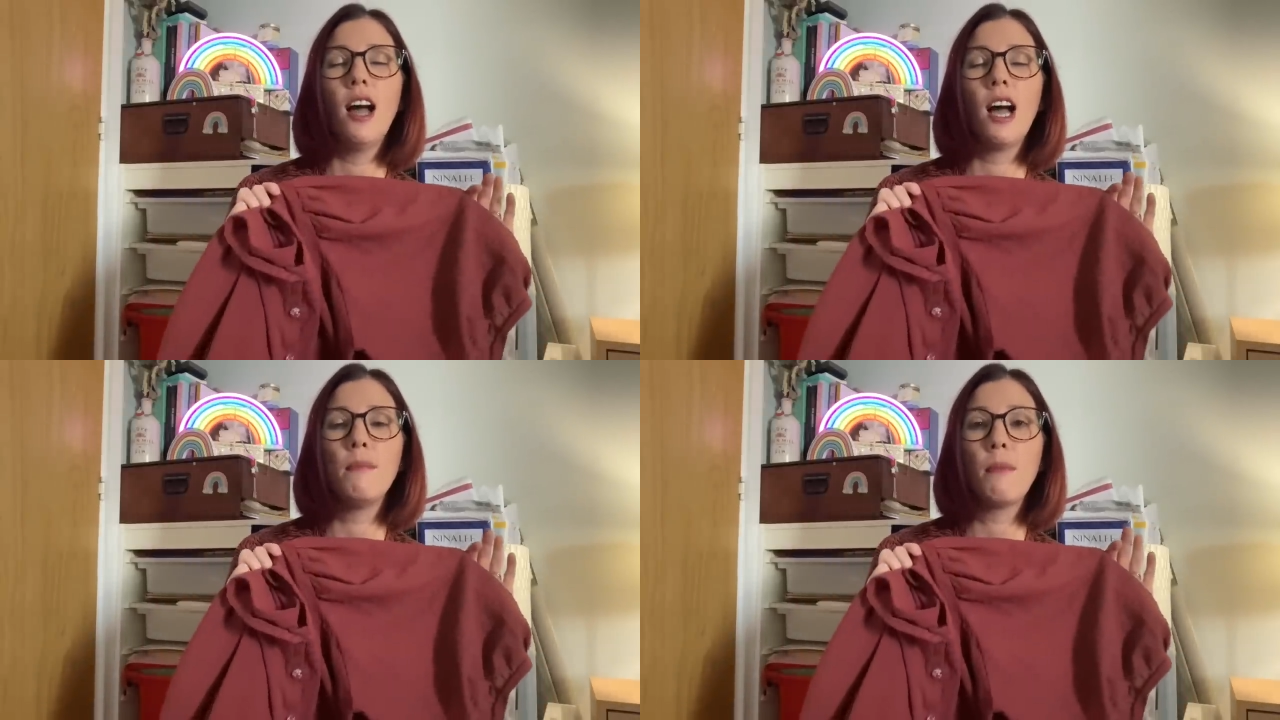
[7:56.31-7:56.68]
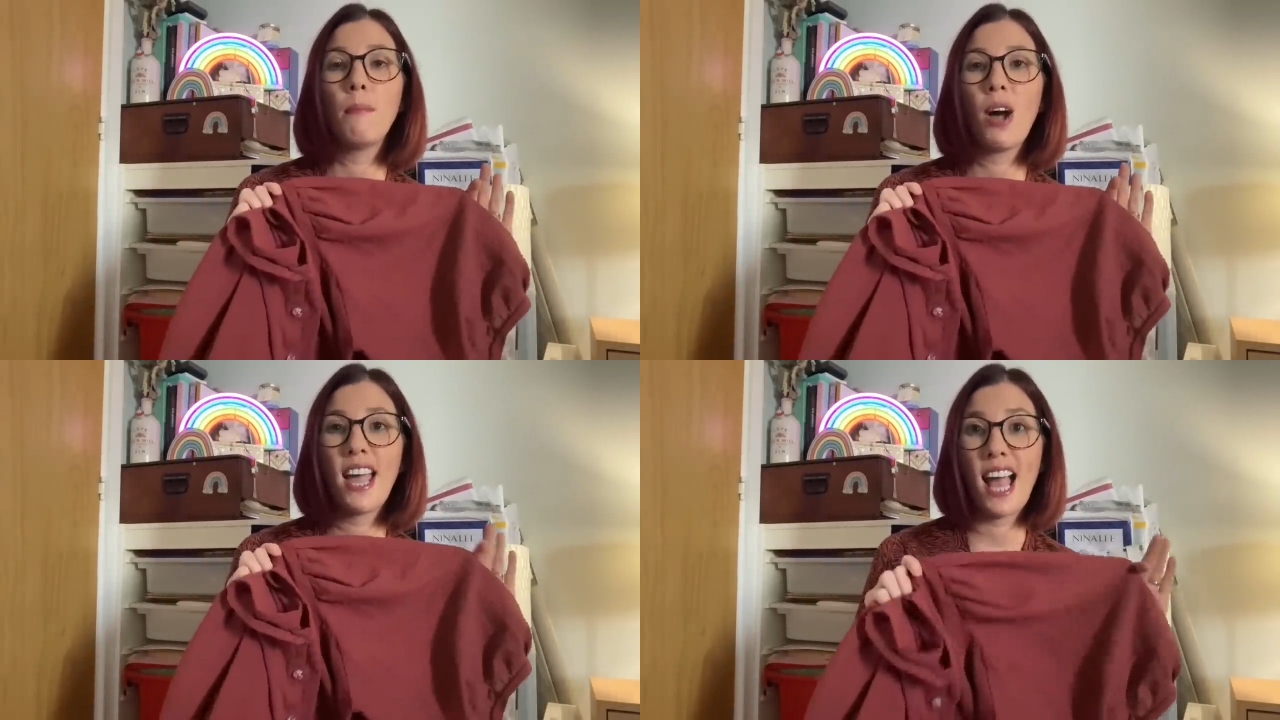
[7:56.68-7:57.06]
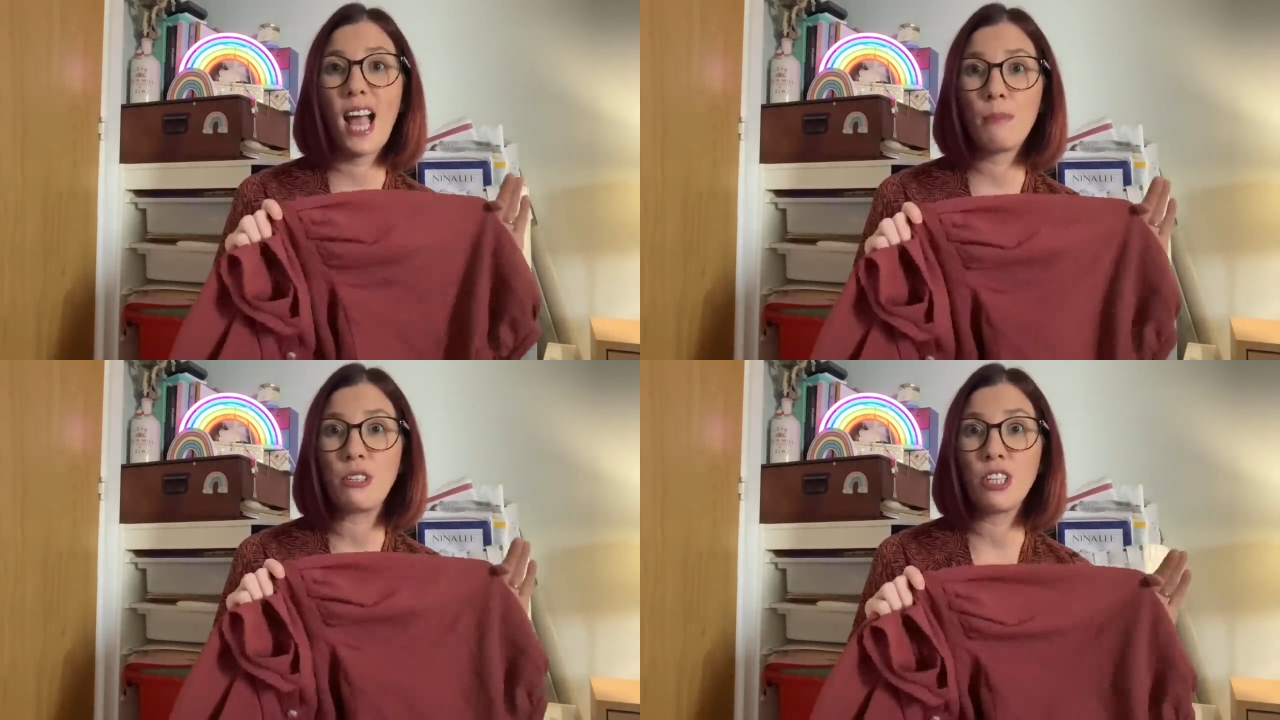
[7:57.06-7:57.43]
Um, but I
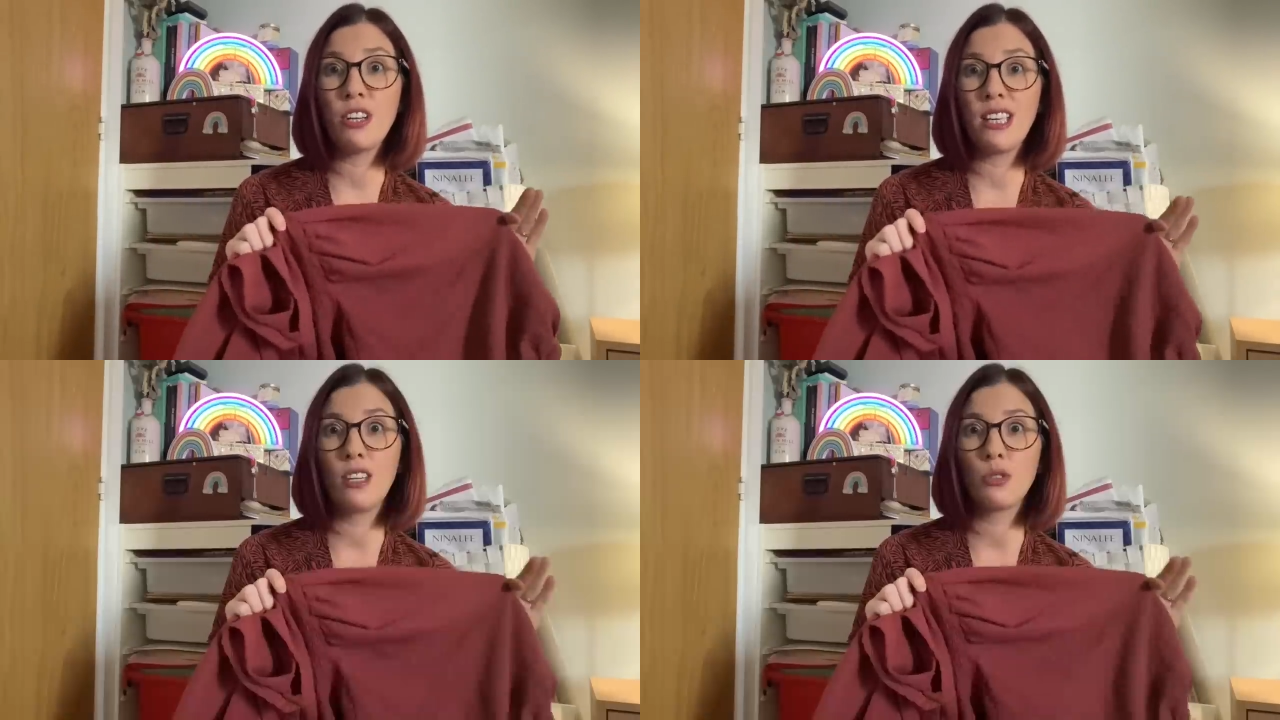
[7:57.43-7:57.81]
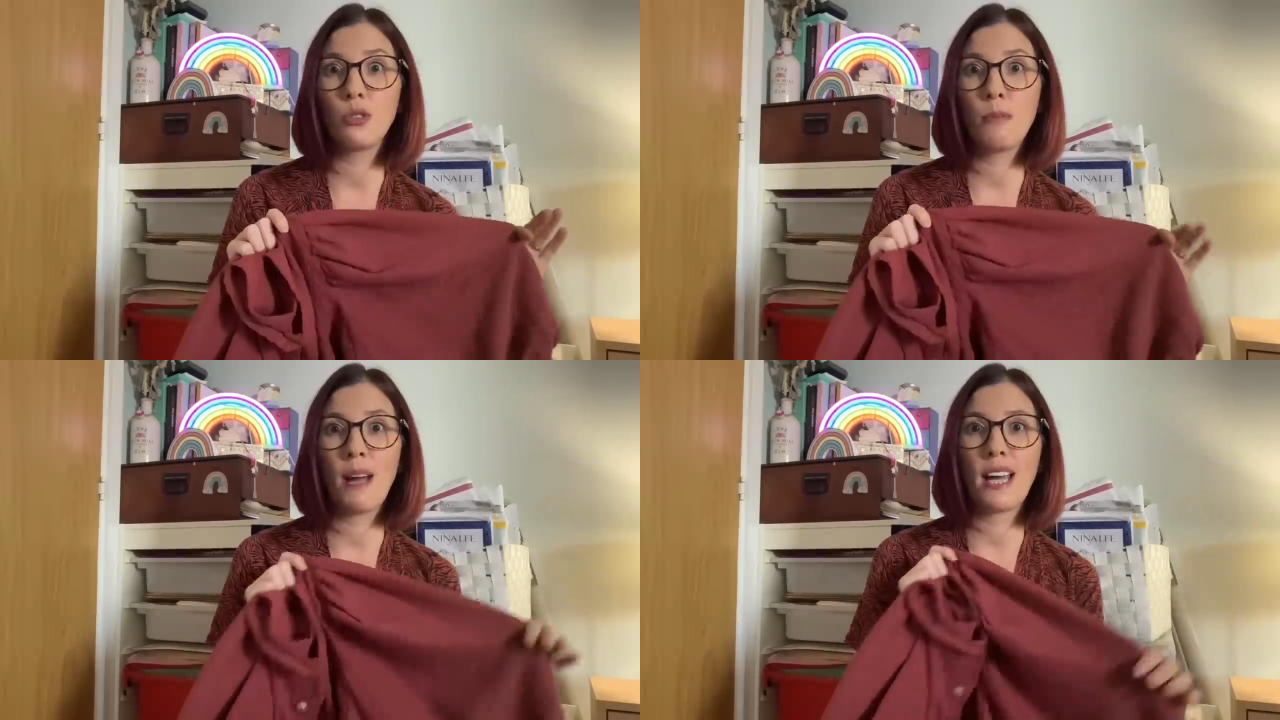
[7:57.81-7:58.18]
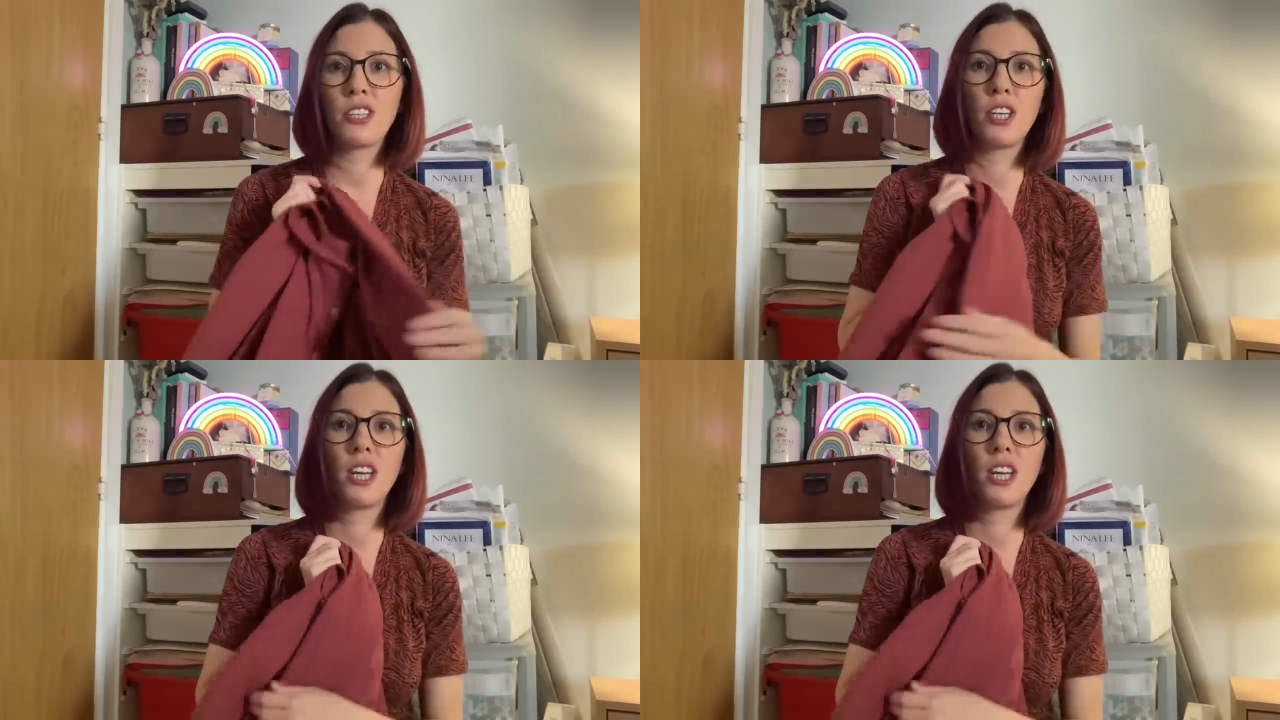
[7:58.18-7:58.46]
absolutely adore the pattern